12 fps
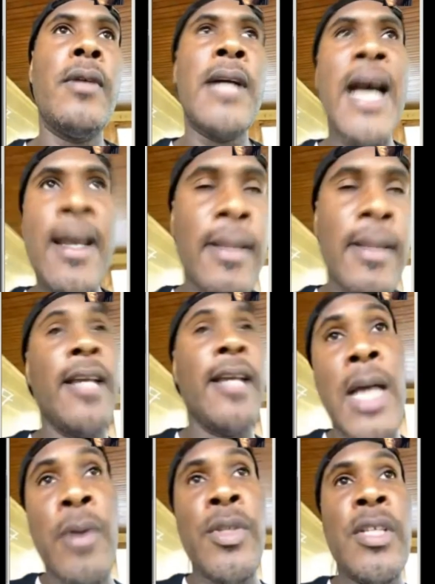kind of
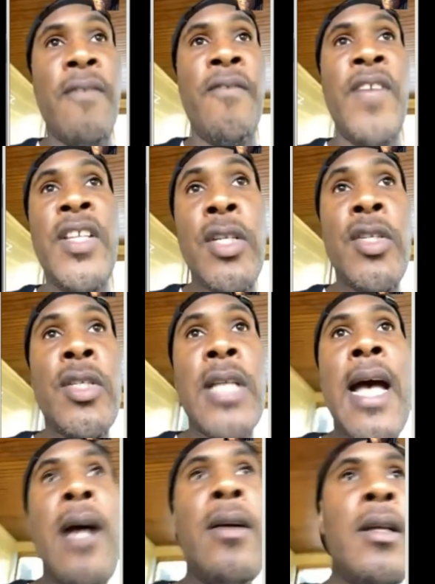like I would say vintage
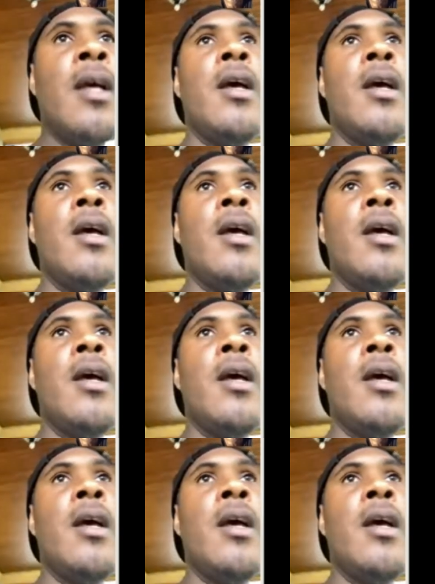style.